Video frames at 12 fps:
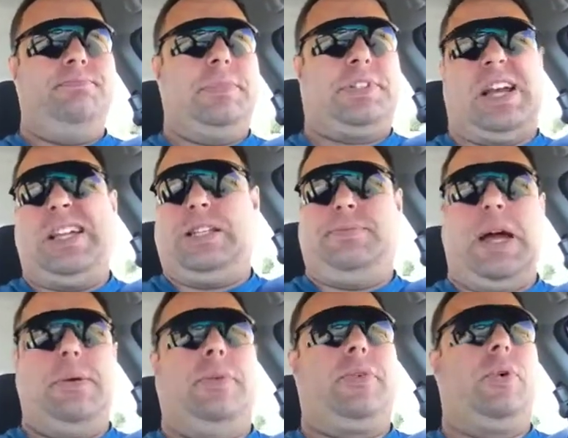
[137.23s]
Besides the
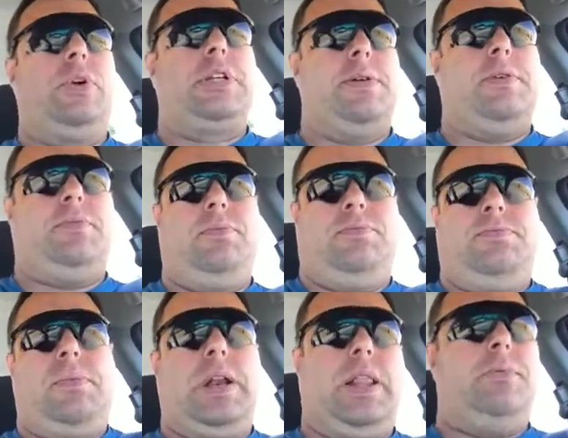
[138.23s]
Bible, of course.
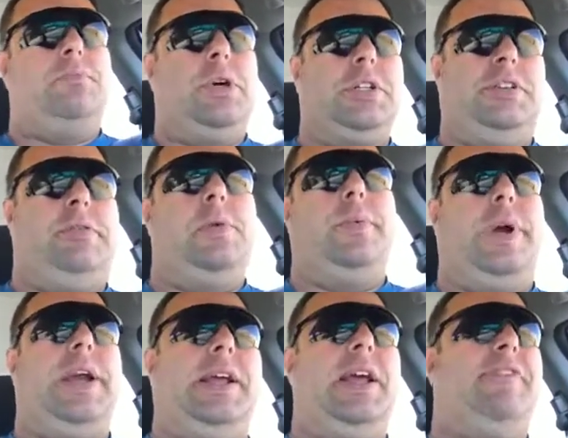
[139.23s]
What other books have you been
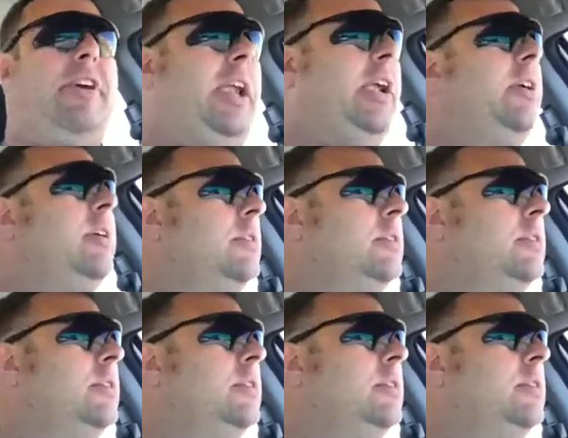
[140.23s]
reading, if any?